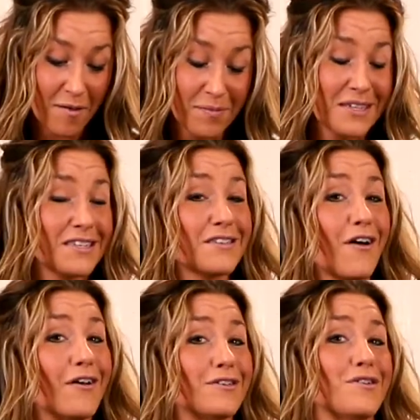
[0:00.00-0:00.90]
This is
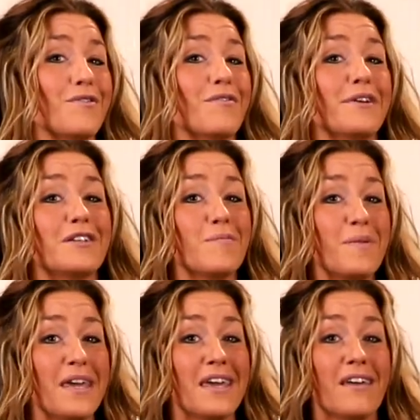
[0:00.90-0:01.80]
also going to
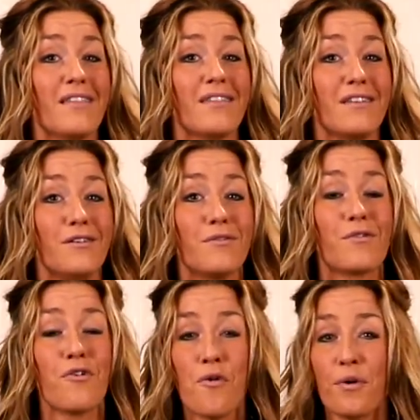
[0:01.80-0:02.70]
be the new
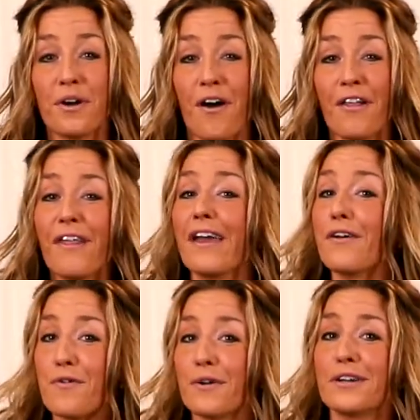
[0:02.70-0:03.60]
online
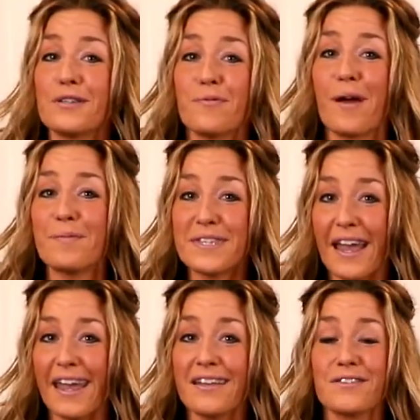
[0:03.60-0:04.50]
course
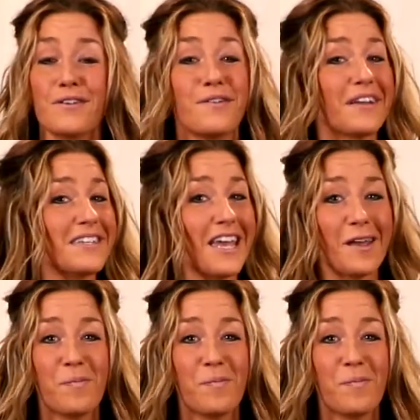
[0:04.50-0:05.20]
website, so you can take a